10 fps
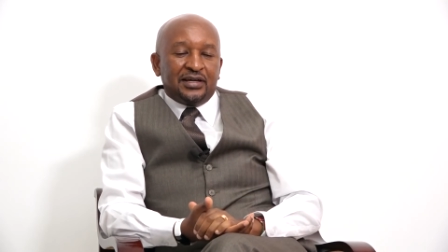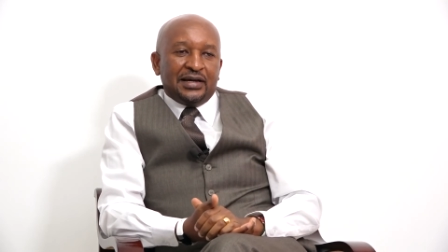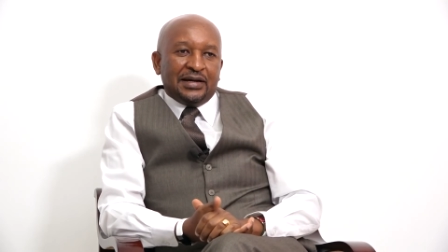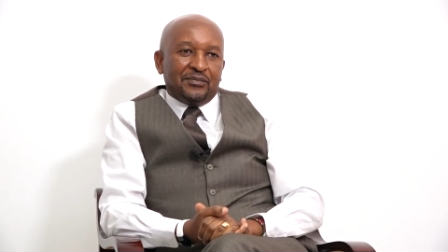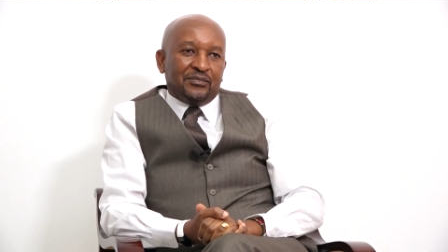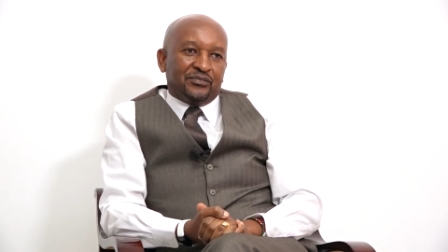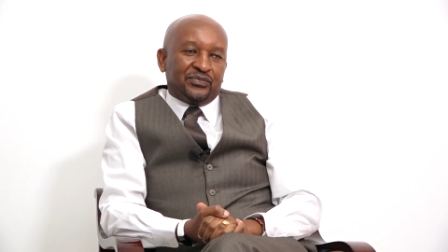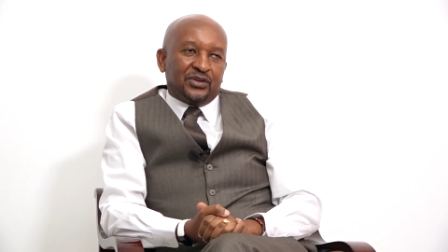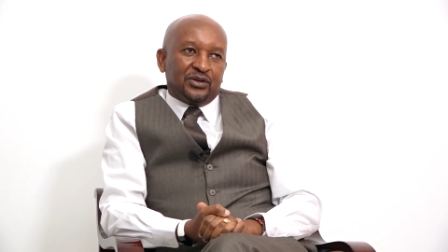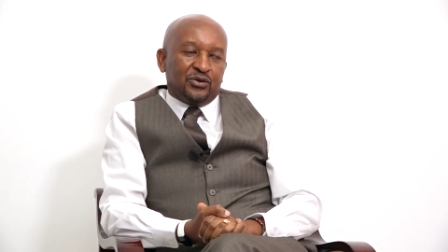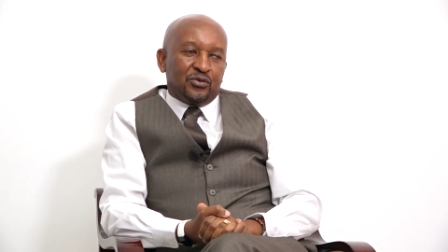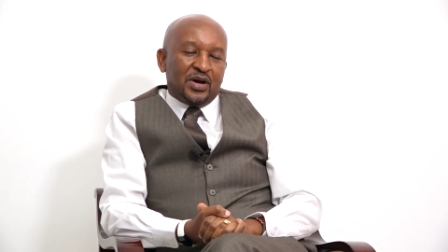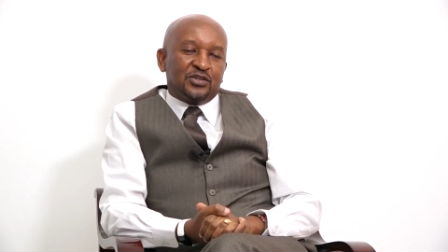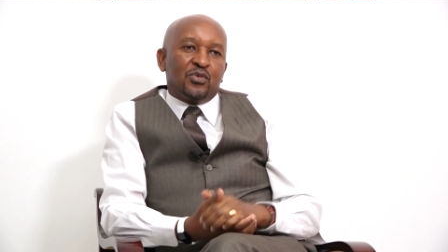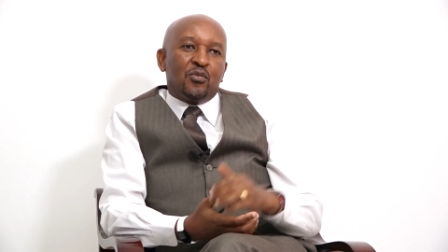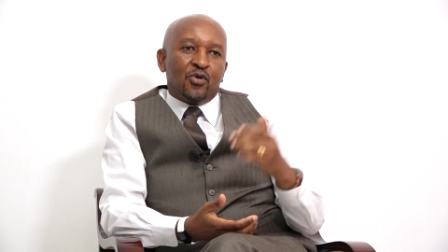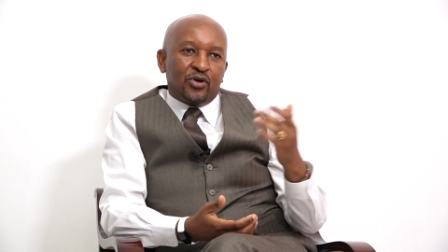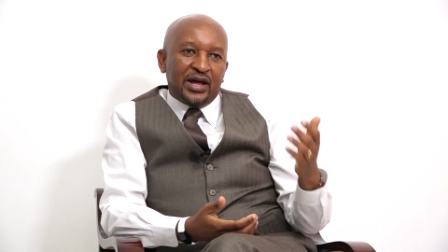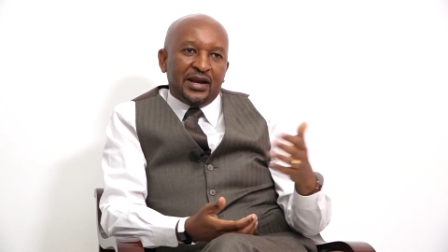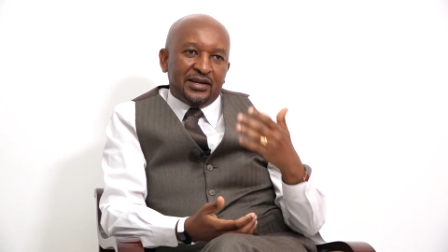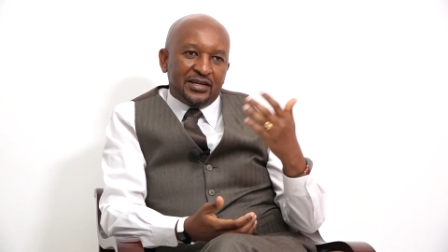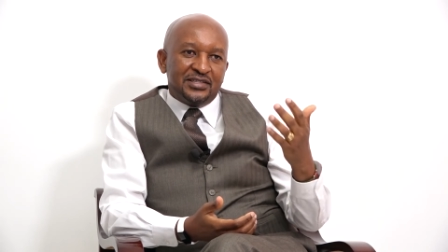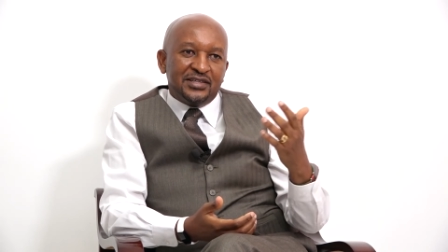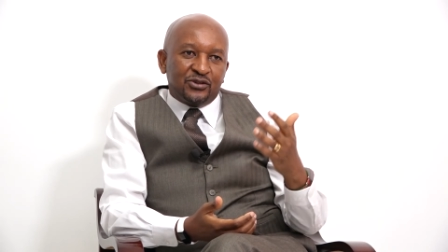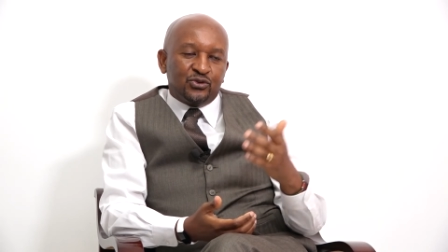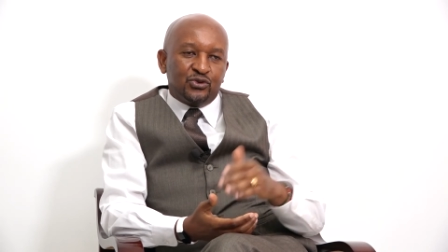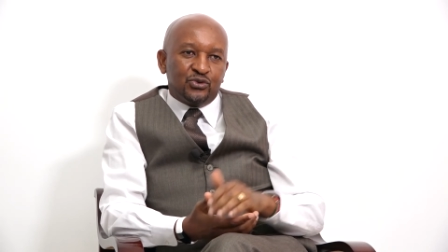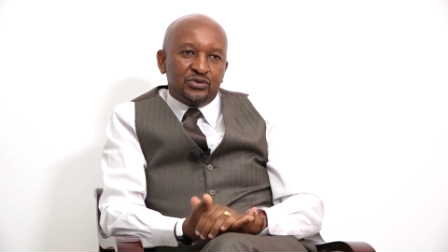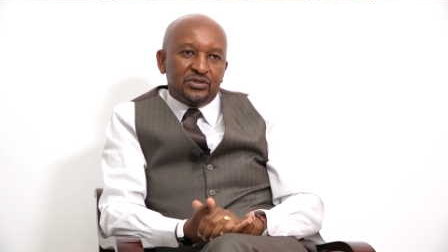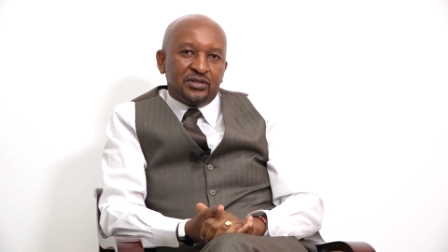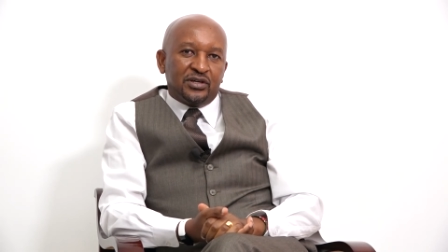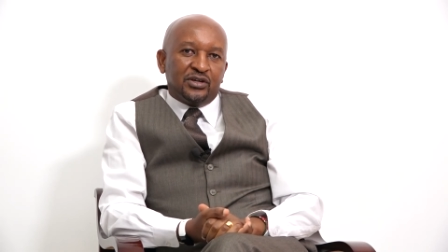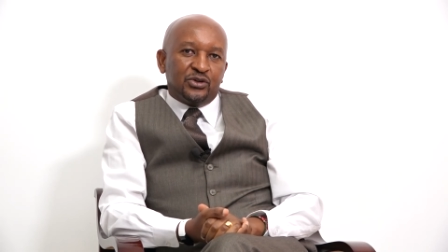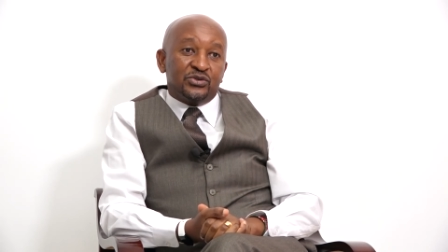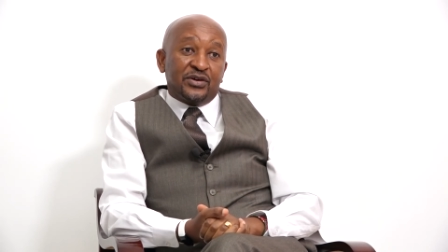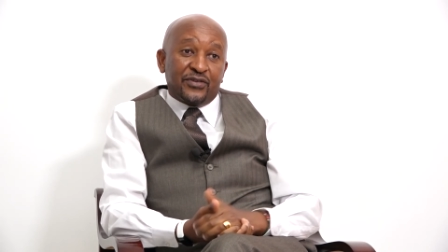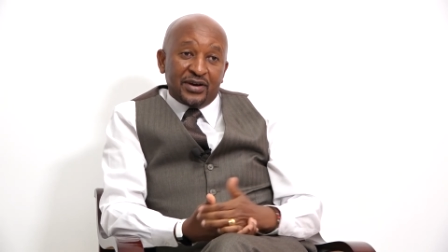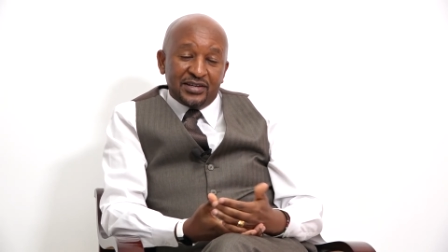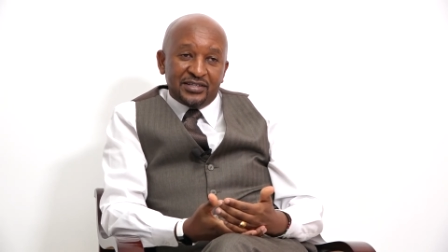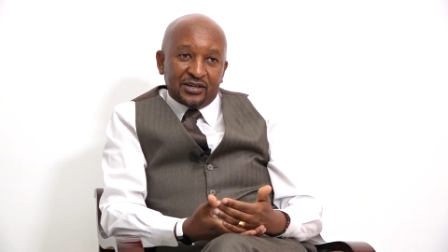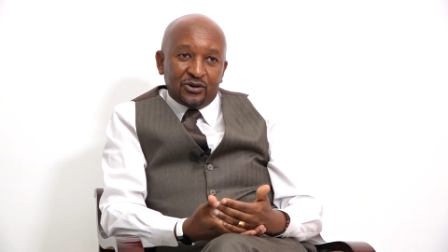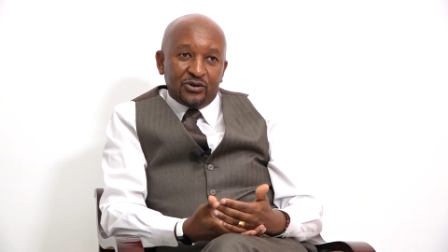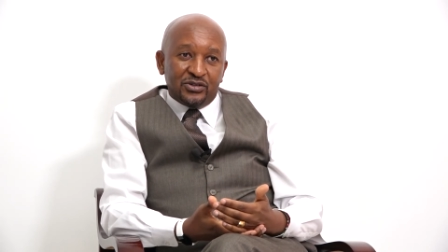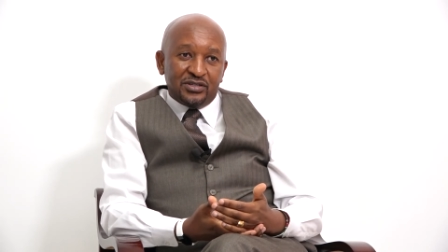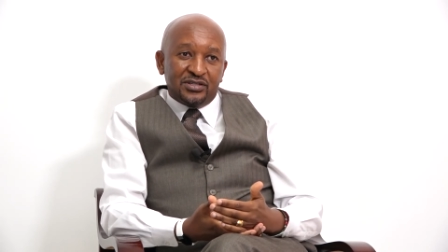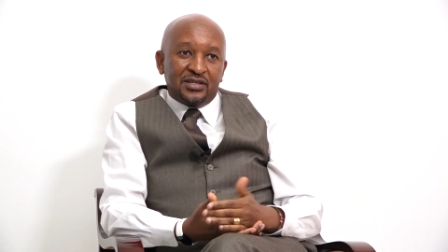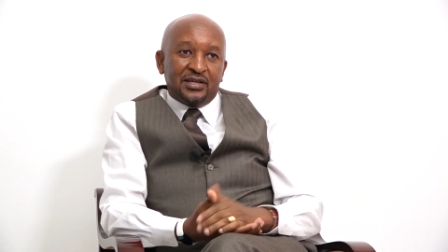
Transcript: much more modern and easier to use, user-friendly technologies.